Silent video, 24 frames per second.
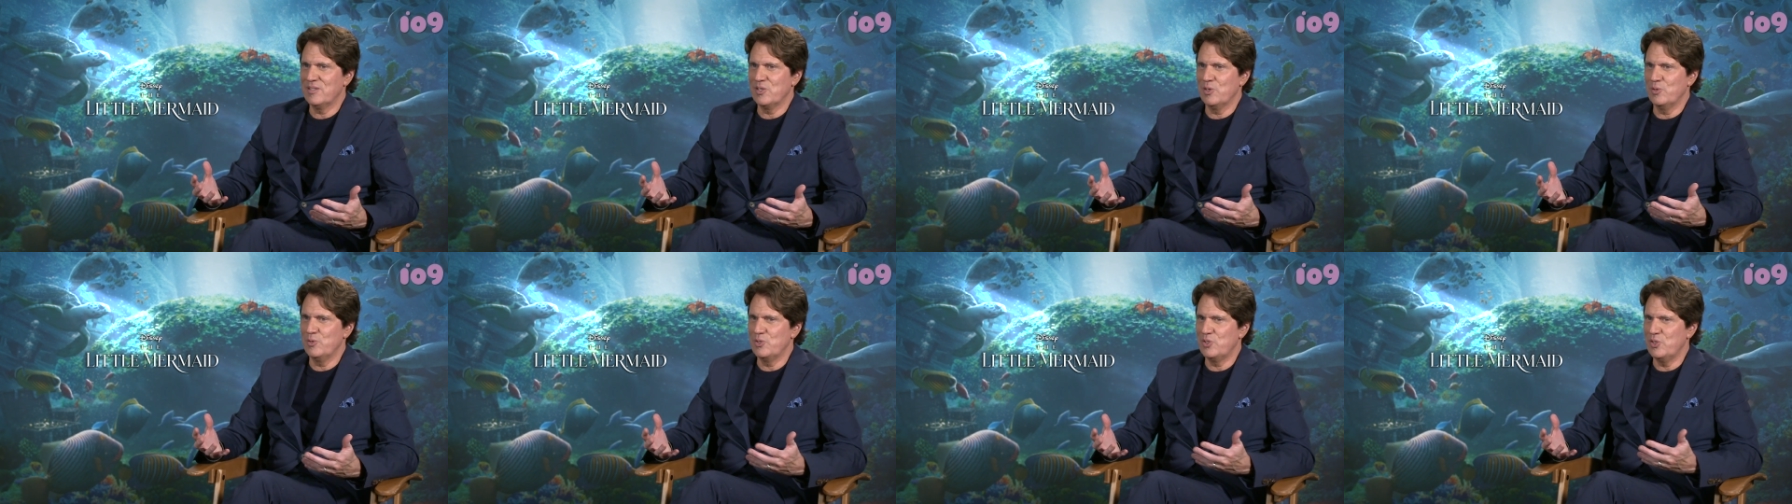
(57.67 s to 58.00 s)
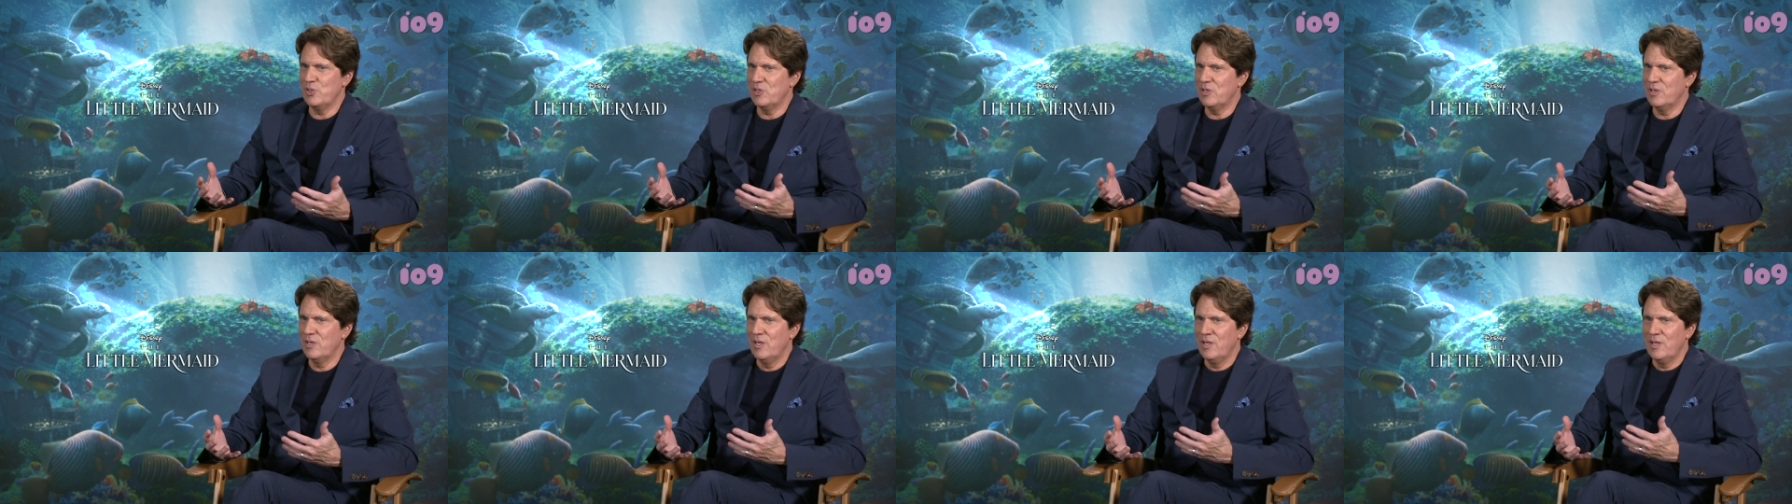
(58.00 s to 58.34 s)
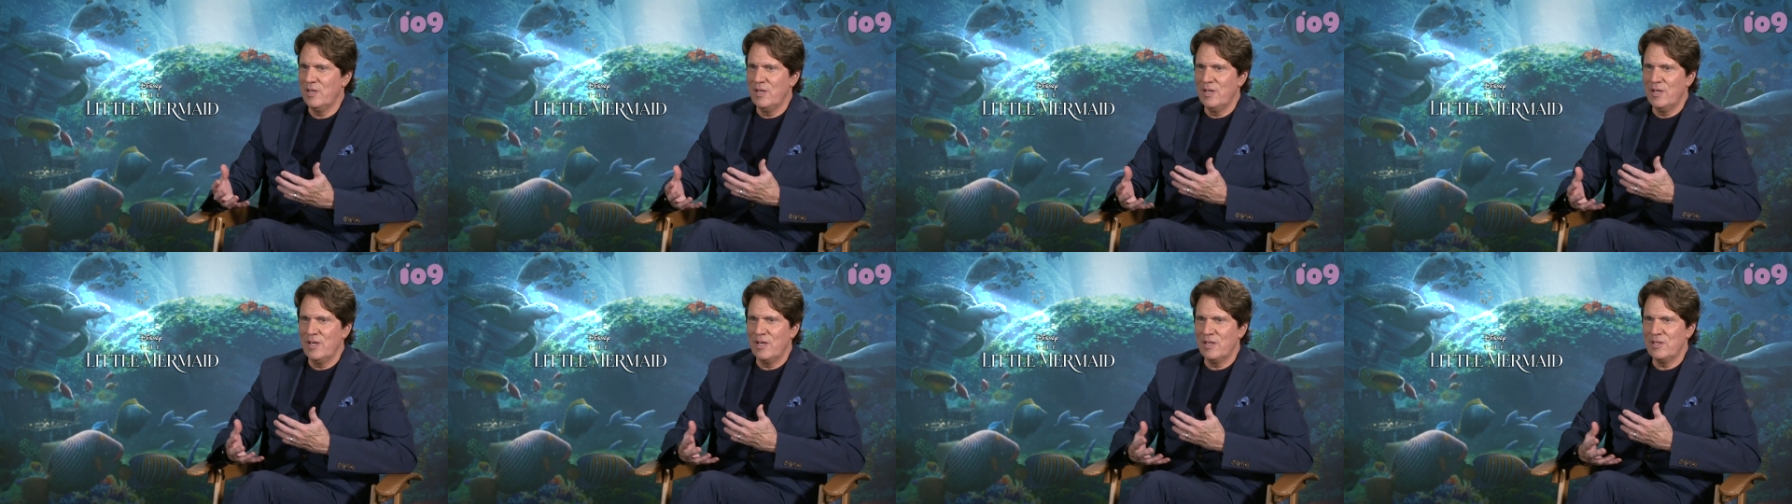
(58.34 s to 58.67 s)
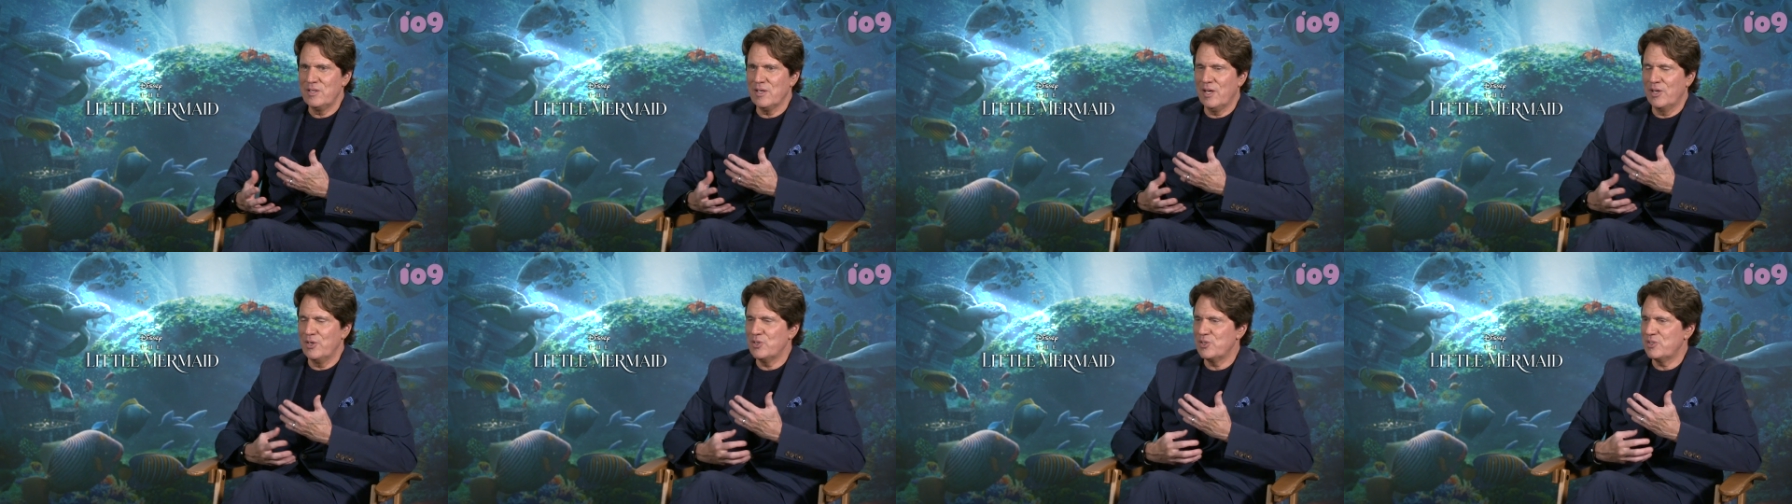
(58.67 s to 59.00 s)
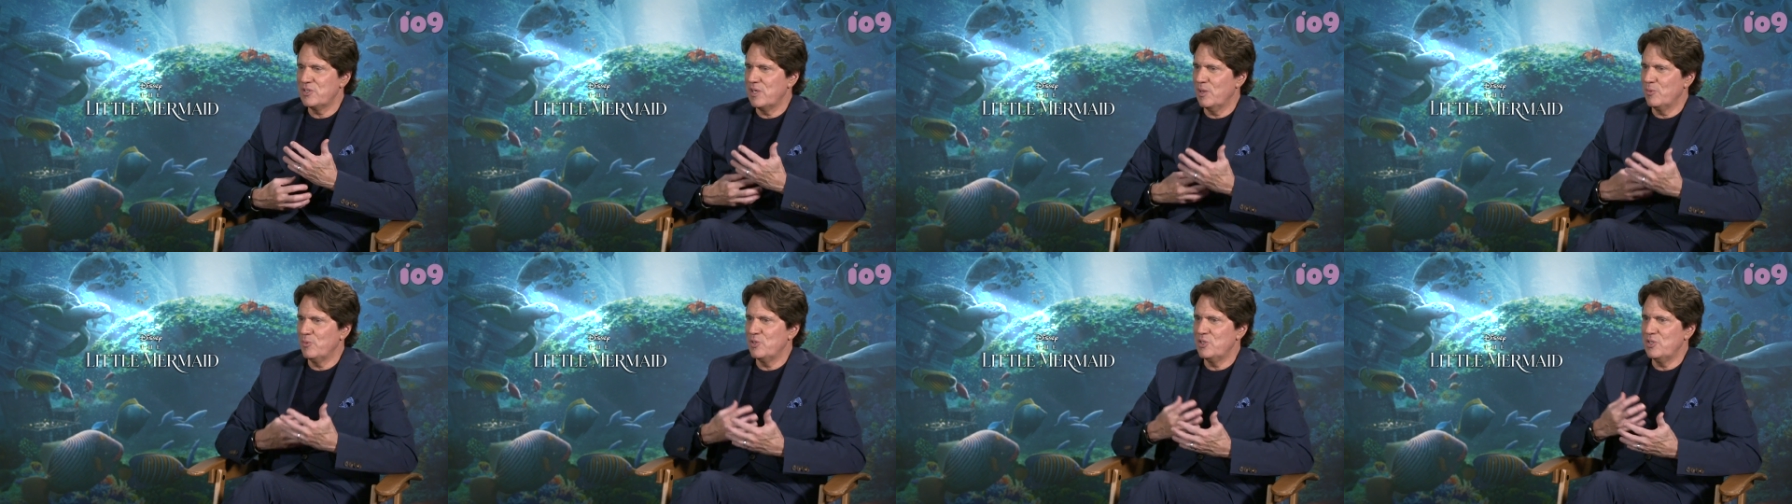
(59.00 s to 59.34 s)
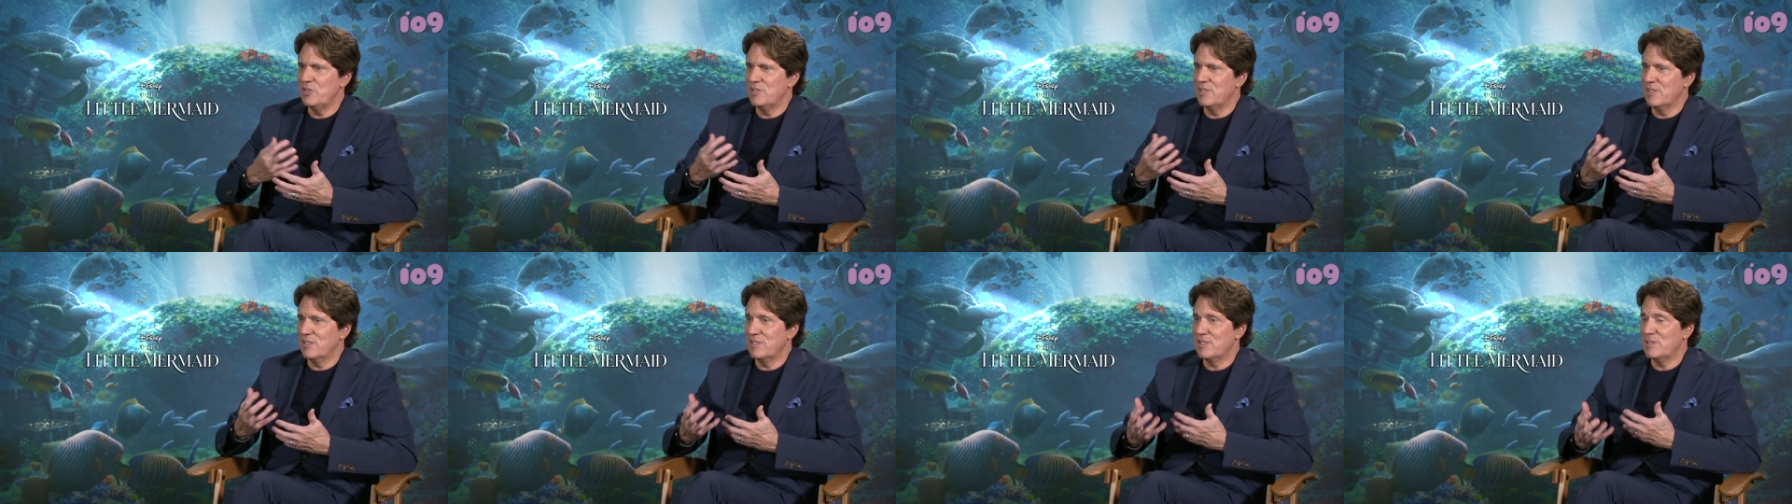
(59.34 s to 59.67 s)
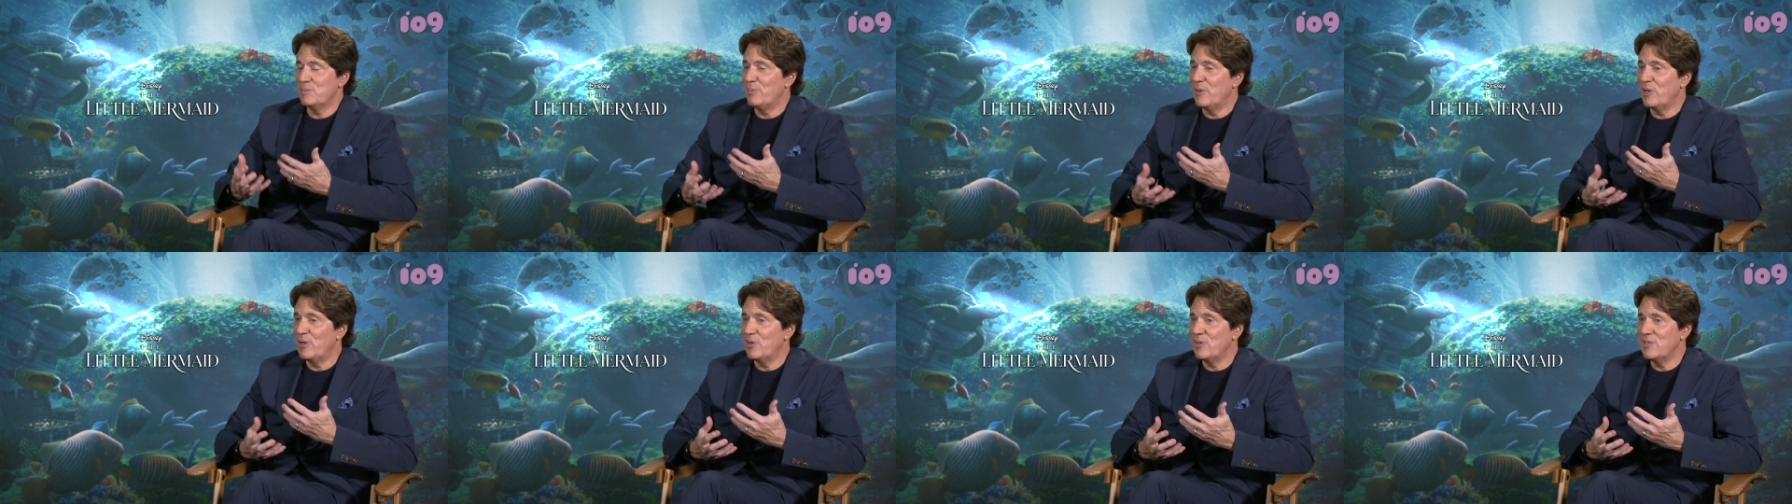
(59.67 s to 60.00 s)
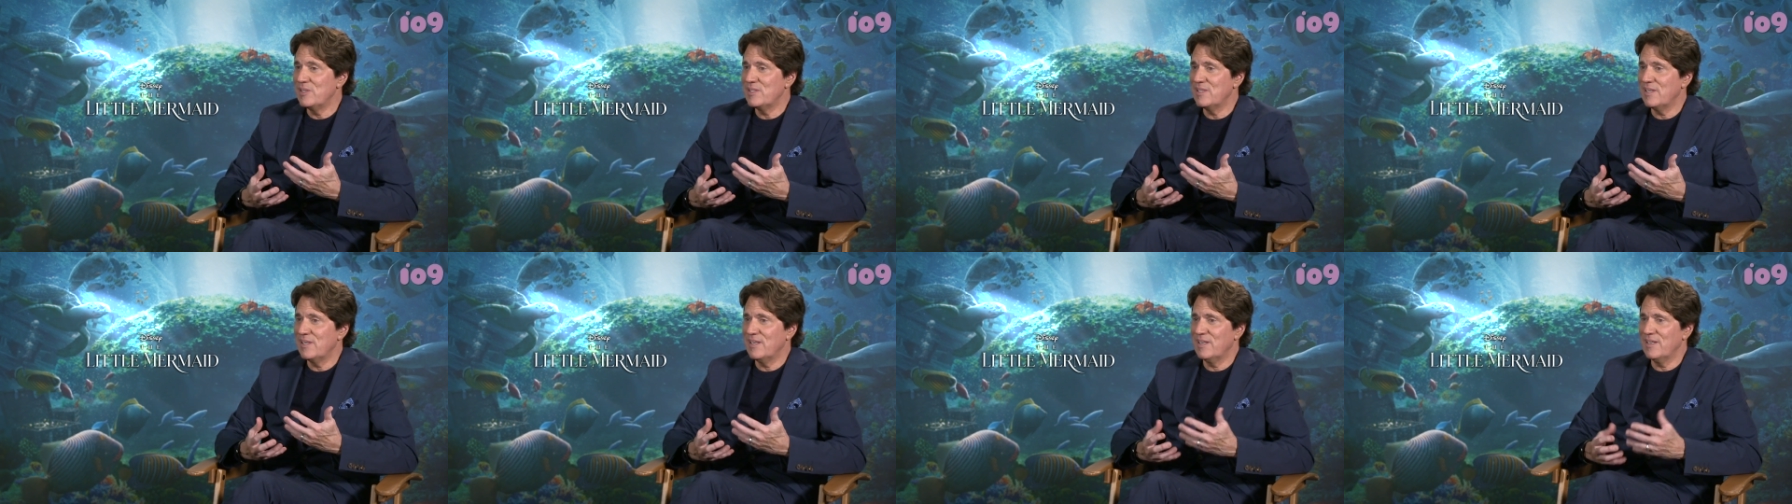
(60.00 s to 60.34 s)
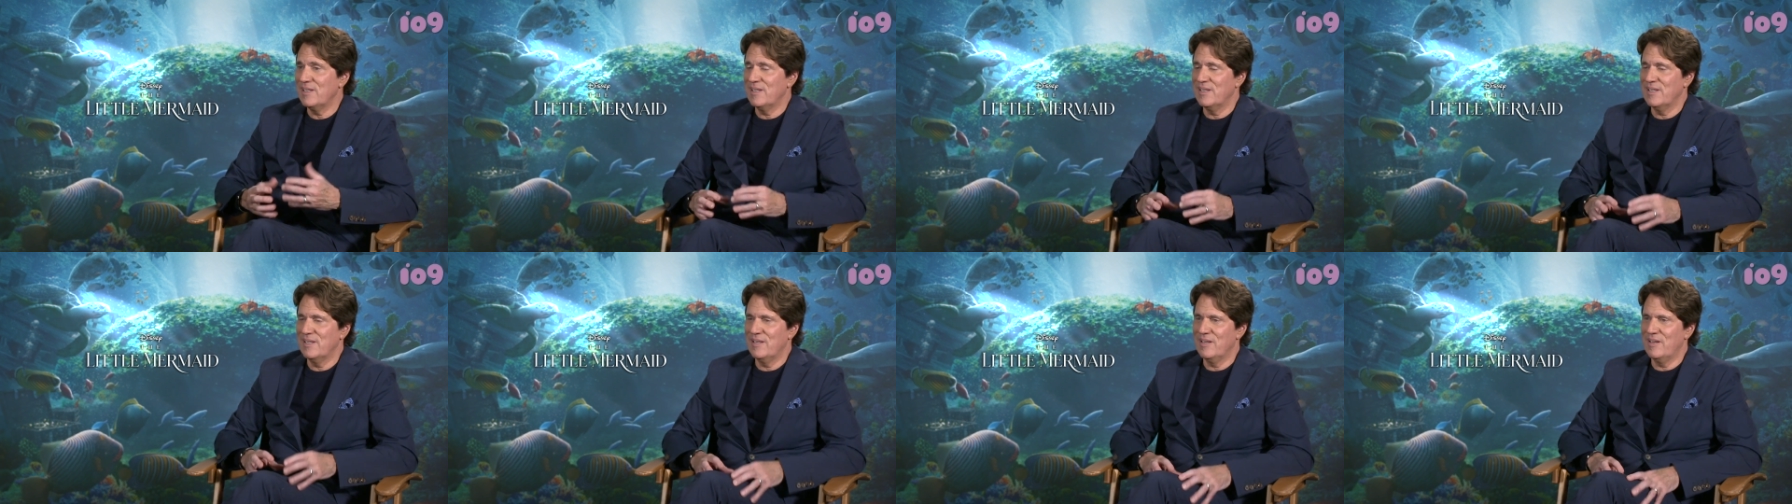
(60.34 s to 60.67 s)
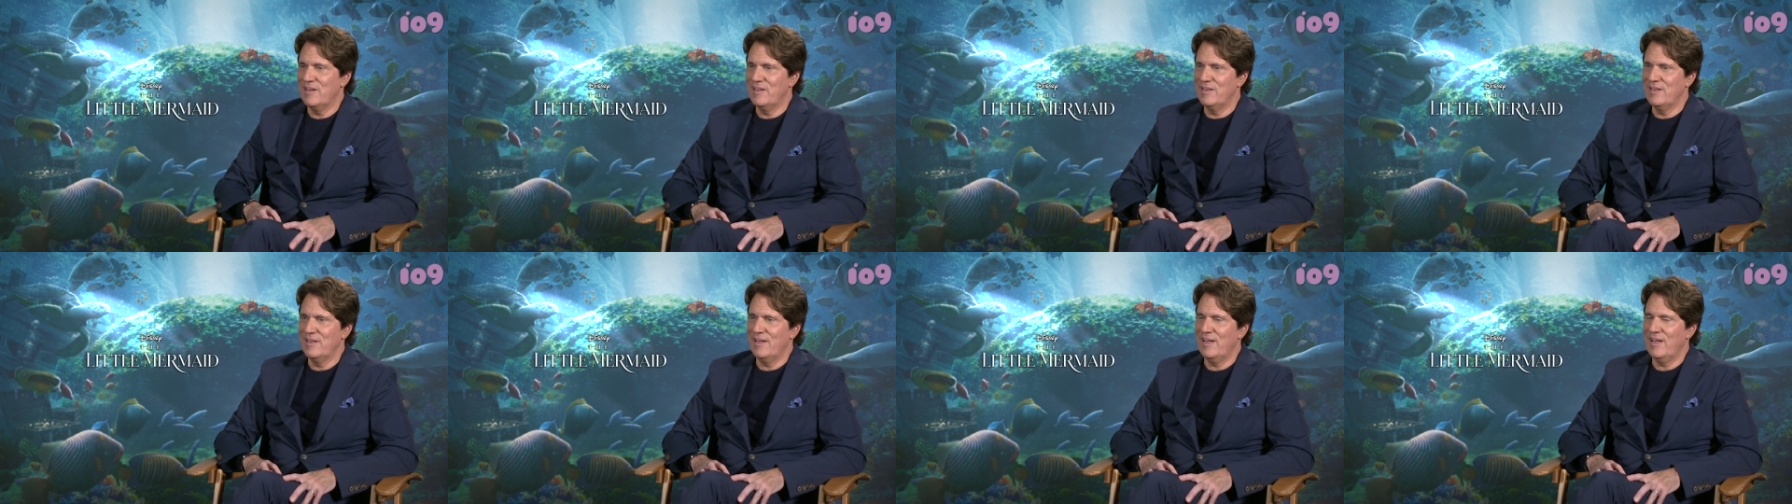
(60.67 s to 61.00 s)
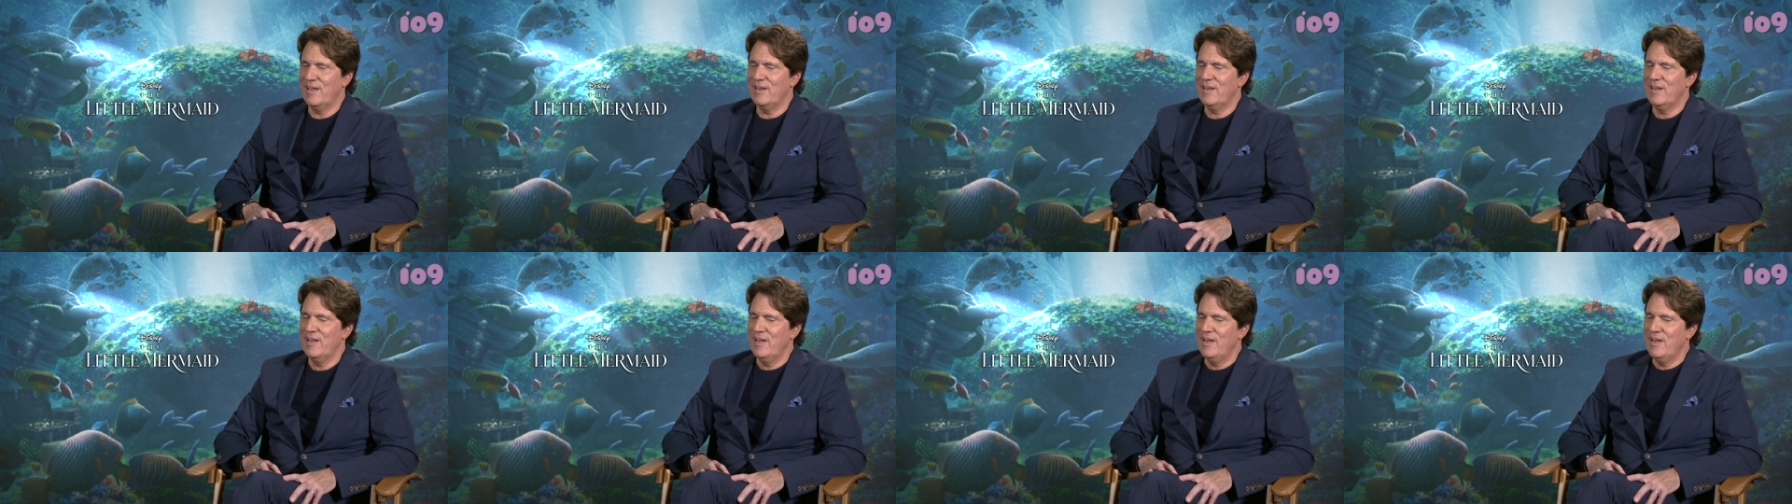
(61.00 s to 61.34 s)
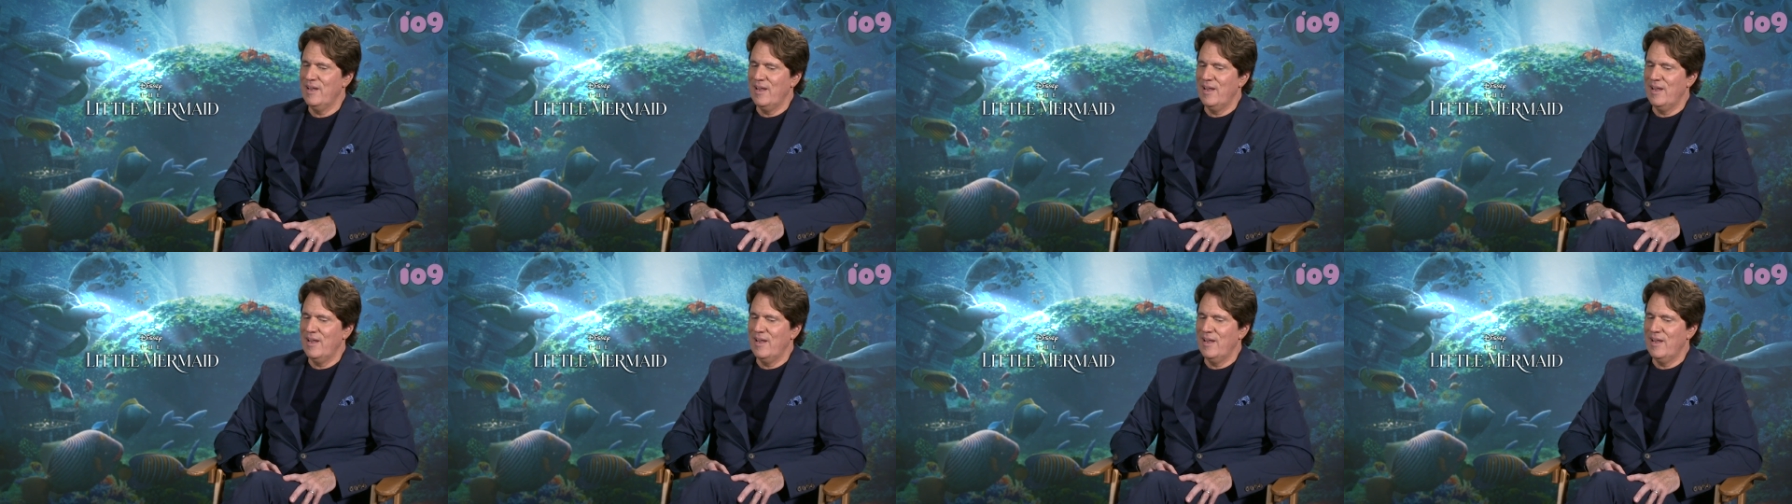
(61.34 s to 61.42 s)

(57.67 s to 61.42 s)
So she, to understand what she's experiencing uh, on land.